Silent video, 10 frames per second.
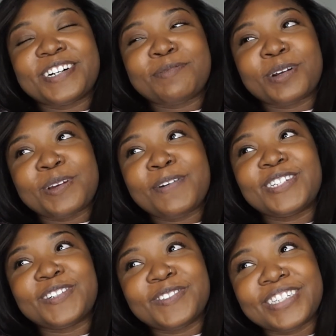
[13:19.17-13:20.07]
I pretty
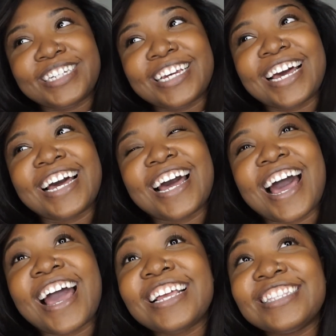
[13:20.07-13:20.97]
much I
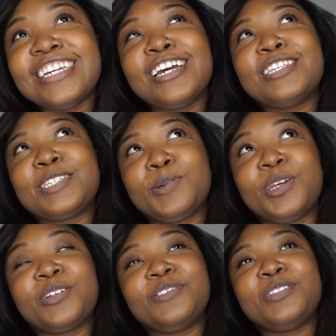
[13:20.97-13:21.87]
had 2
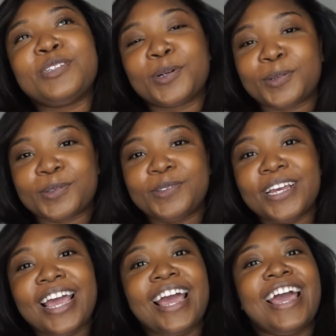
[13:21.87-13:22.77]
interviews total,
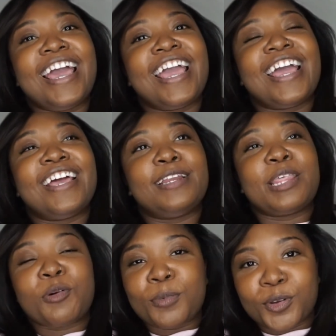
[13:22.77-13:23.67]
and
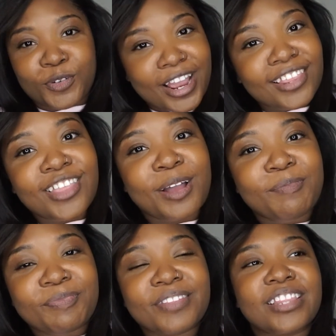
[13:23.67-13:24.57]
they were both for cath lab,
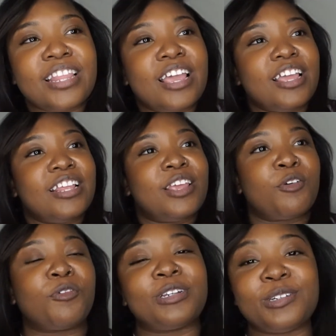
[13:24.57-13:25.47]
and they
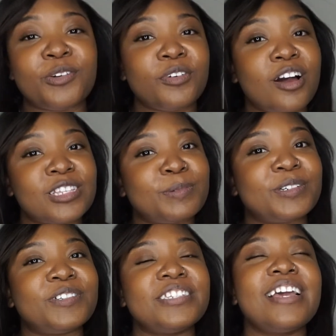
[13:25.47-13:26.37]
were for 2 different
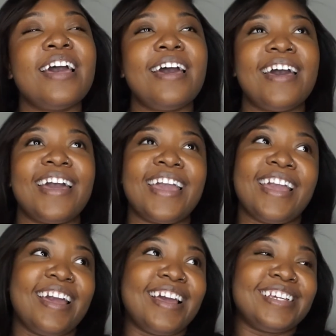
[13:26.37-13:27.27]
hospitals,
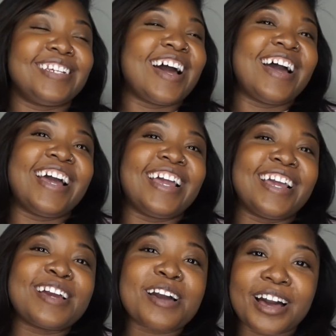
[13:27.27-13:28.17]
and
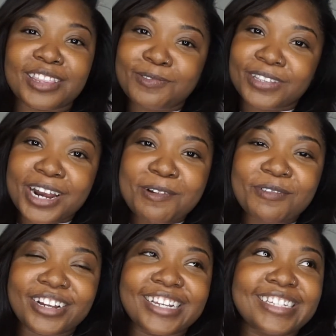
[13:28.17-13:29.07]
I got the one that I
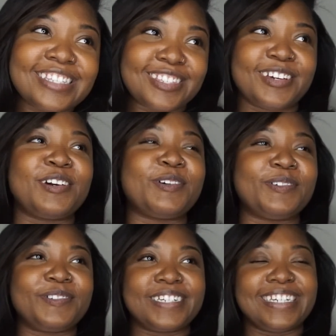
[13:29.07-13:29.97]
wanted.
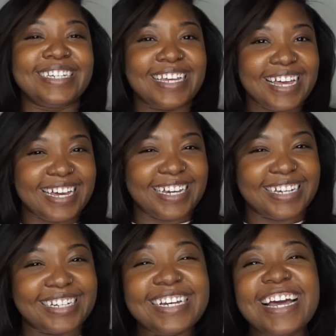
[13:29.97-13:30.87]
So yeah,